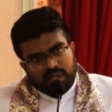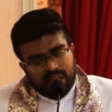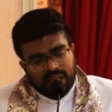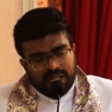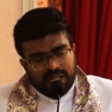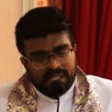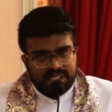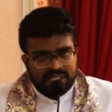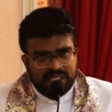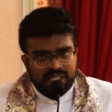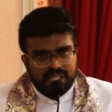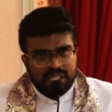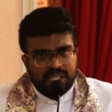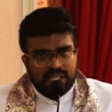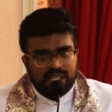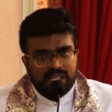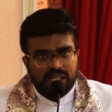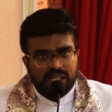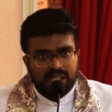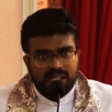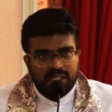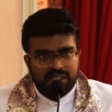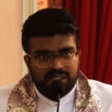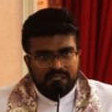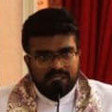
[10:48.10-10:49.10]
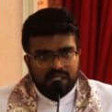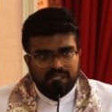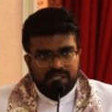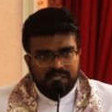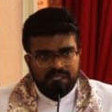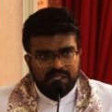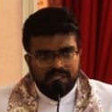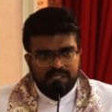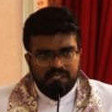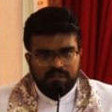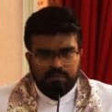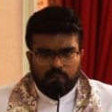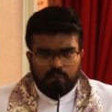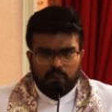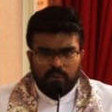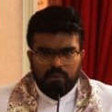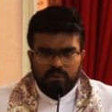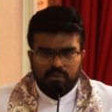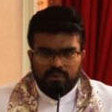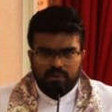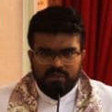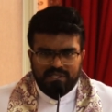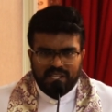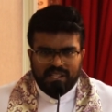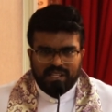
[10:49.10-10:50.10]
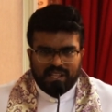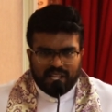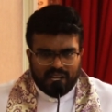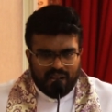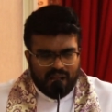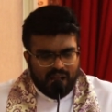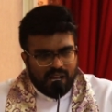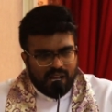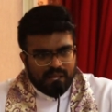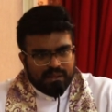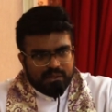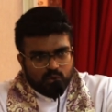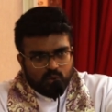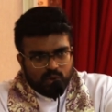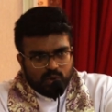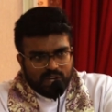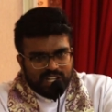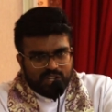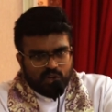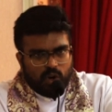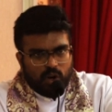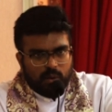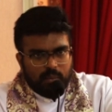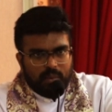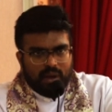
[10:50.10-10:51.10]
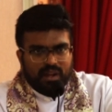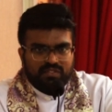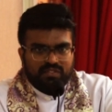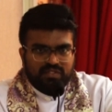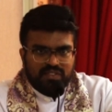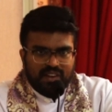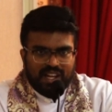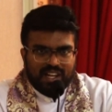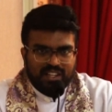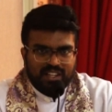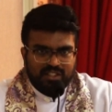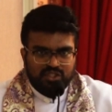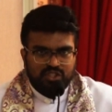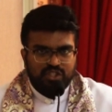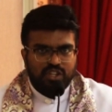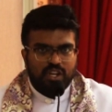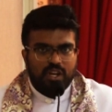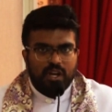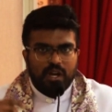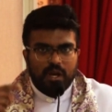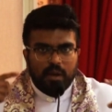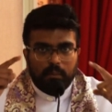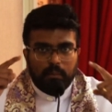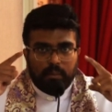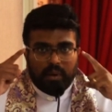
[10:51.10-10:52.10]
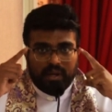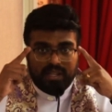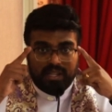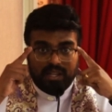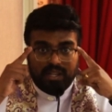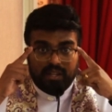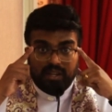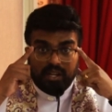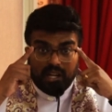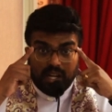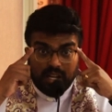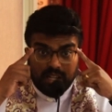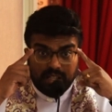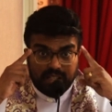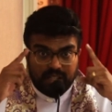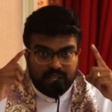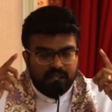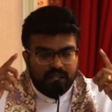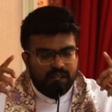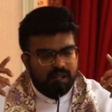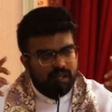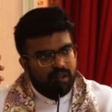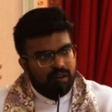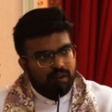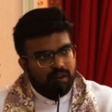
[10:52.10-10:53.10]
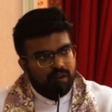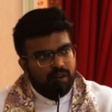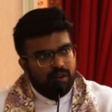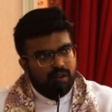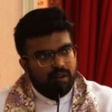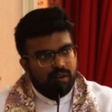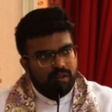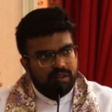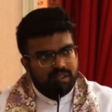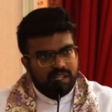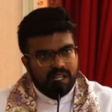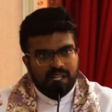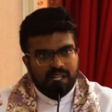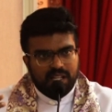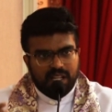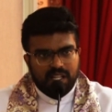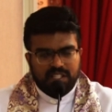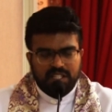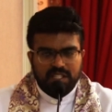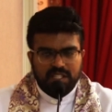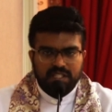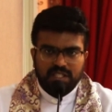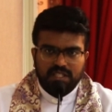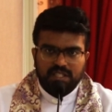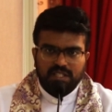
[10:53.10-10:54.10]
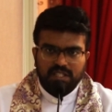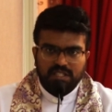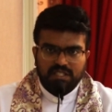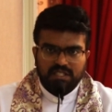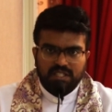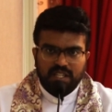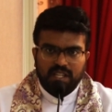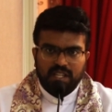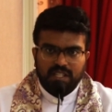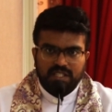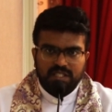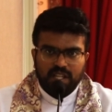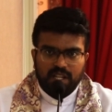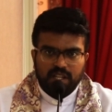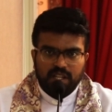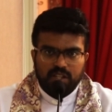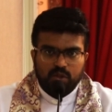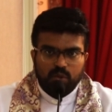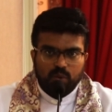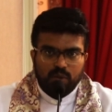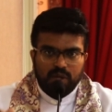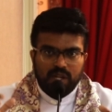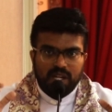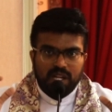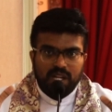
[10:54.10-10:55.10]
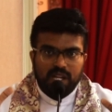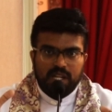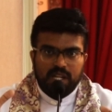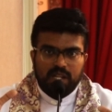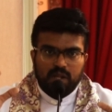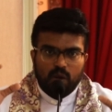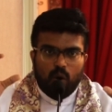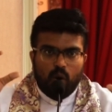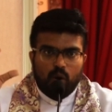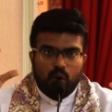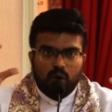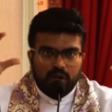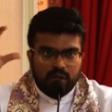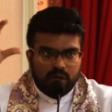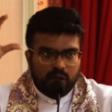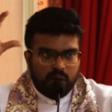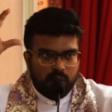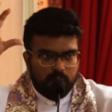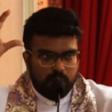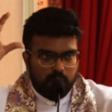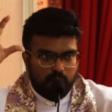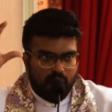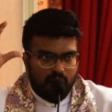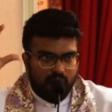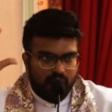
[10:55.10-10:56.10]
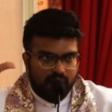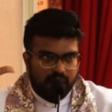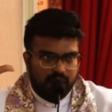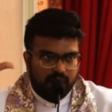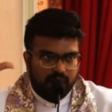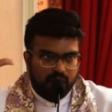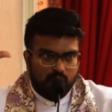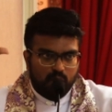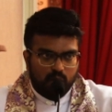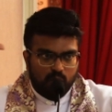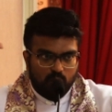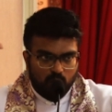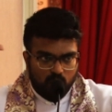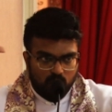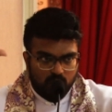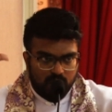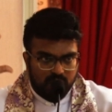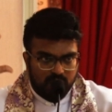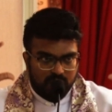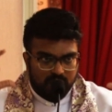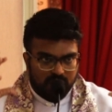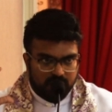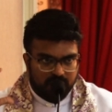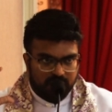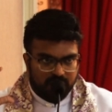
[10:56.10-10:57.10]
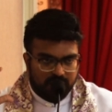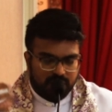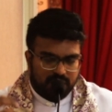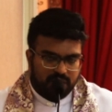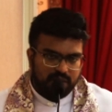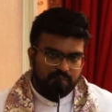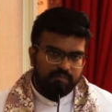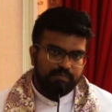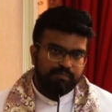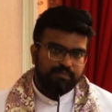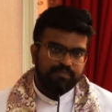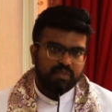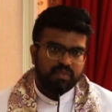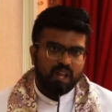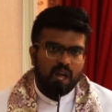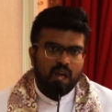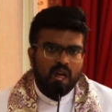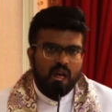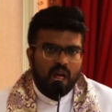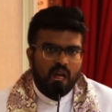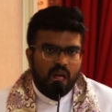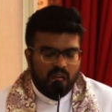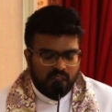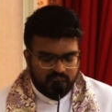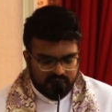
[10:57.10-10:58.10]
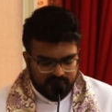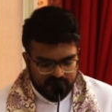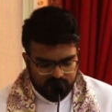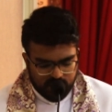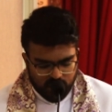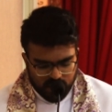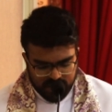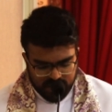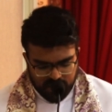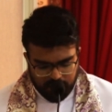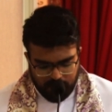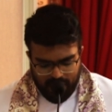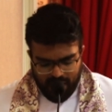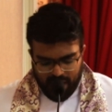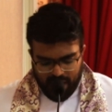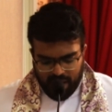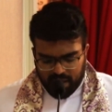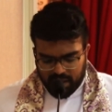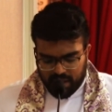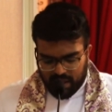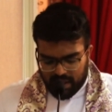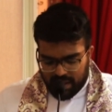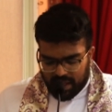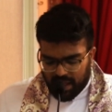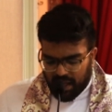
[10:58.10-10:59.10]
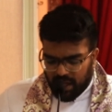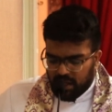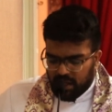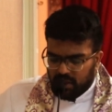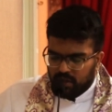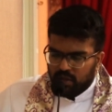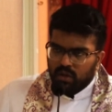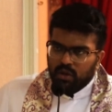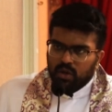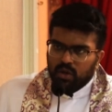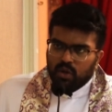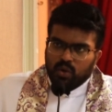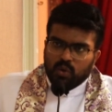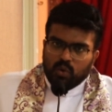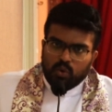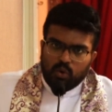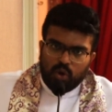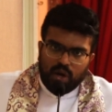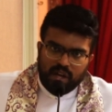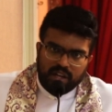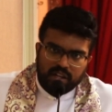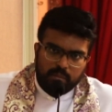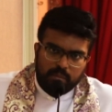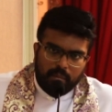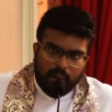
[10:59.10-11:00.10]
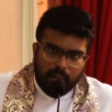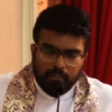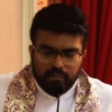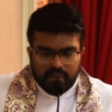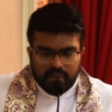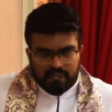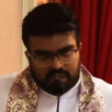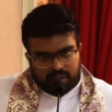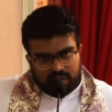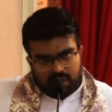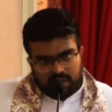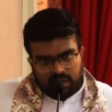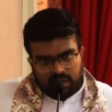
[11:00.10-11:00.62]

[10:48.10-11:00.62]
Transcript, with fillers: can see here is that Jesus probably would say that ah, you eat on my flesh, but the real thing that Jesus is saying is that you eat on my word. This was a man again who I remember